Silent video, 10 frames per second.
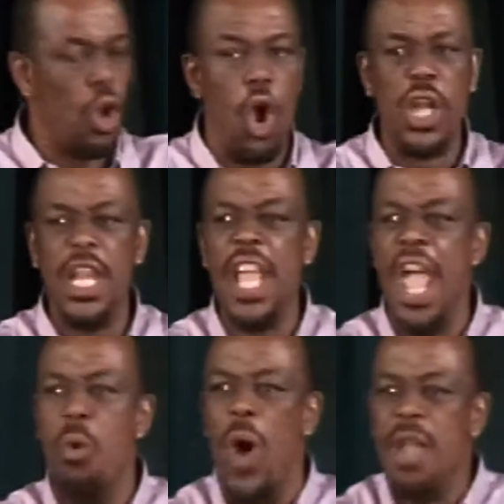Only
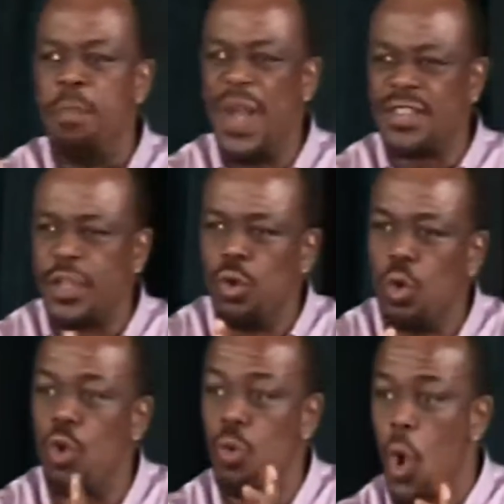one person who
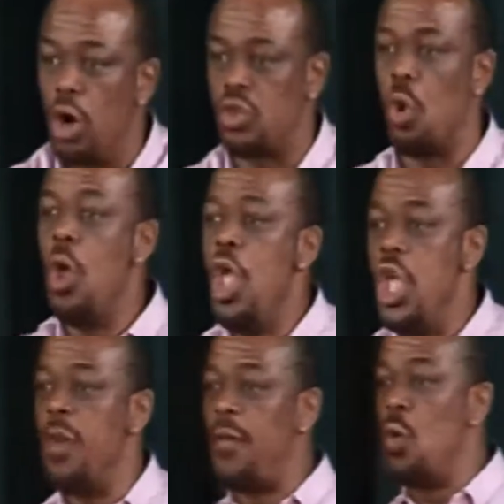could walk. So
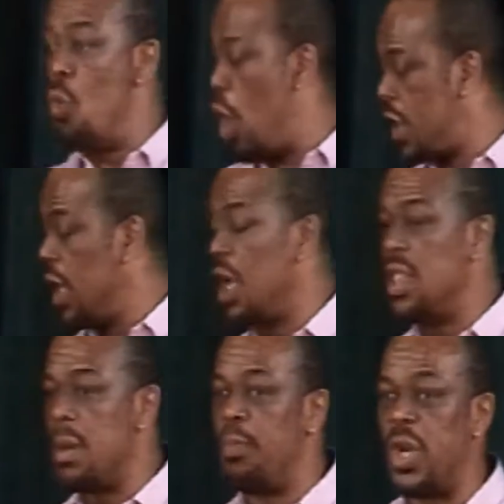if you're walking in
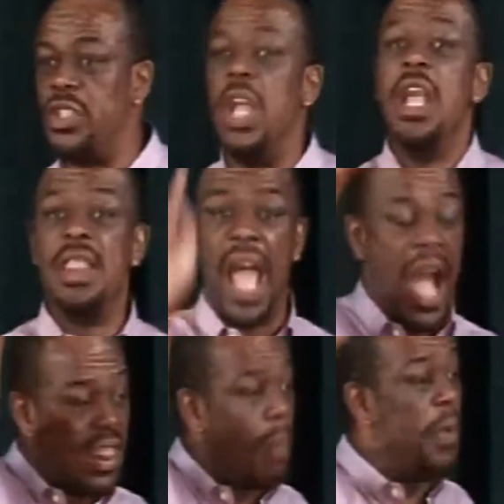the bridge, the
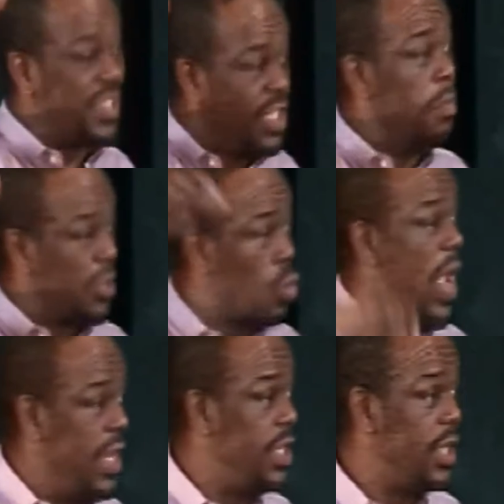other person must
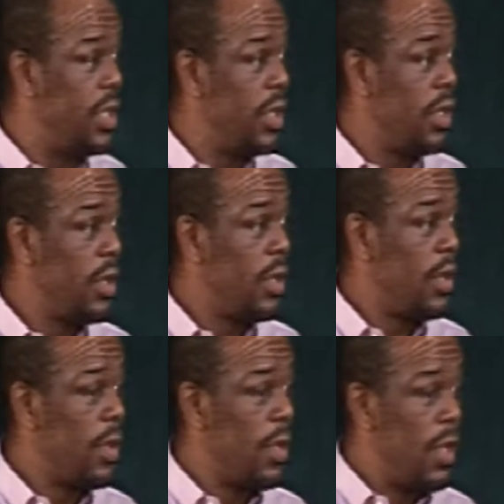wait.
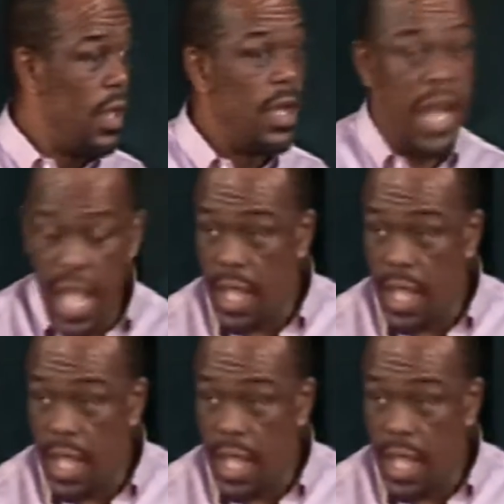Nah.